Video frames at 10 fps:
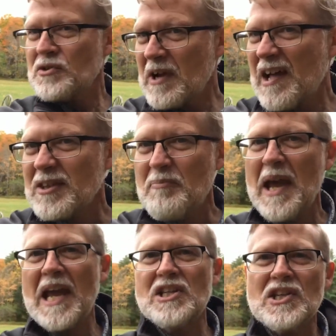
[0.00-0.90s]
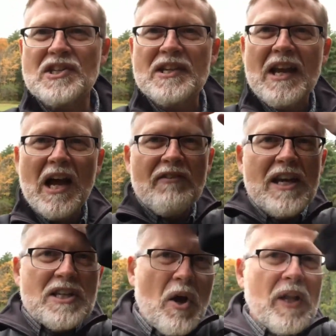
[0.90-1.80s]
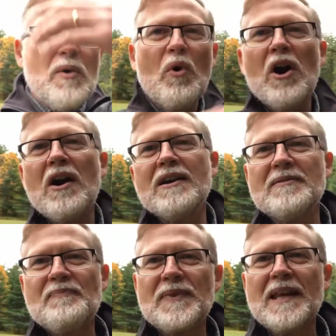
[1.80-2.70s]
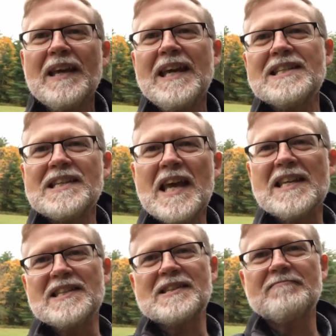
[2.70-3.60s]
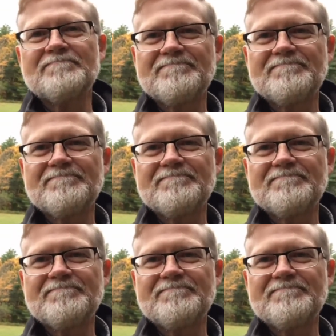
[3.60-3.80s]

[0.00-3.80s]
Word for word: throughout the pages of his holy word, he says,